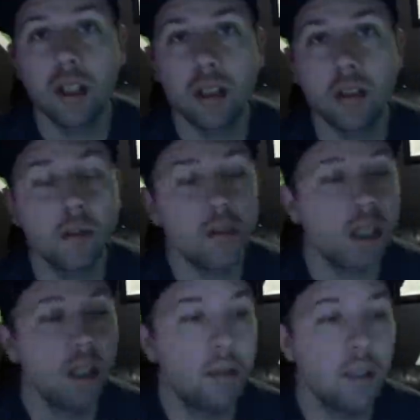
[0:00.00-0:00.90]
trying to do. I'm
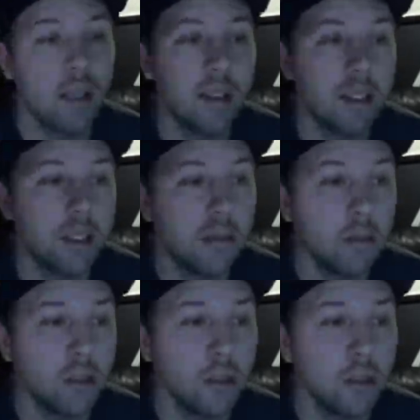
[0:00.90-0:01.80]
trying to help you guys get your
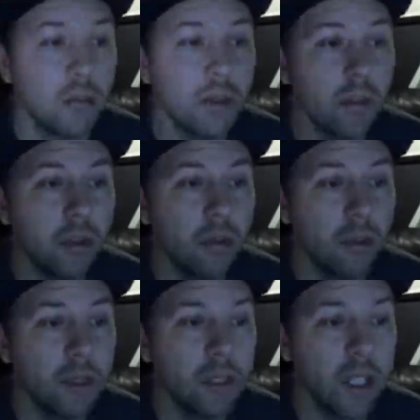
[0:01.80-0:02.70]
first one if
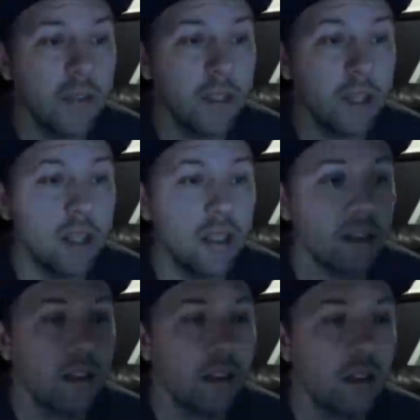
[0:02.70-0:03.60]
you still haven't gotten
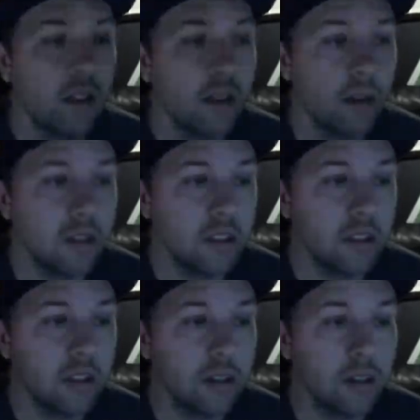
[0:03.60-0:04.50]
it. This
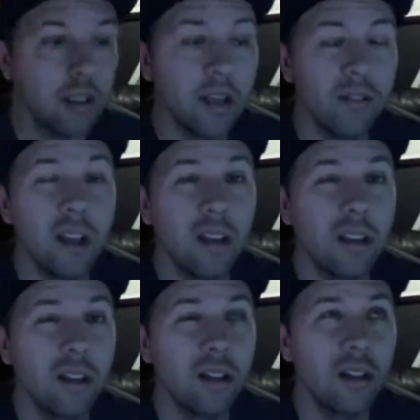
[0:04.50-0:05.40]
is like I've
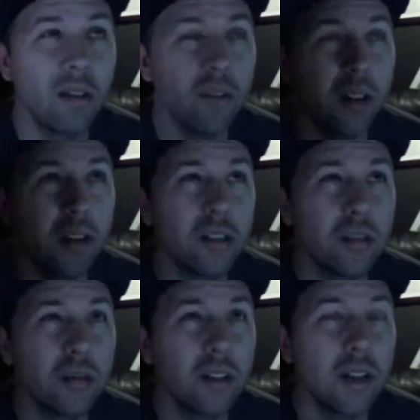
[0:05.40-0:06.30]
done
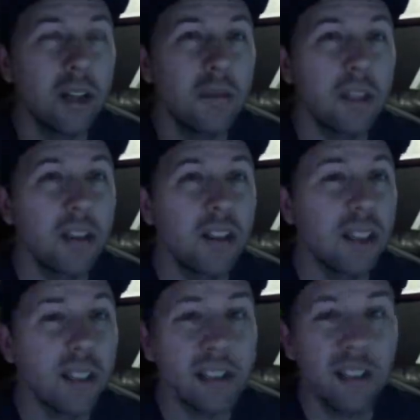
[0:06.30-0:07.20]
this 3 times. I got to
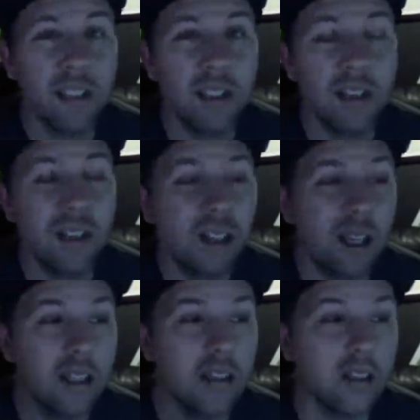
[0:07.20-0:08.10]
19 and then
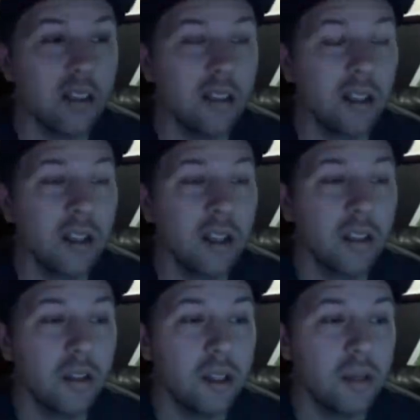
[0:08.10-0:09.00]
died, and then I got
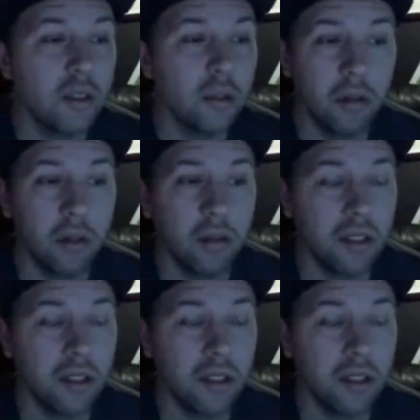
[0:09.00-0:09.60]
it 2 times in a row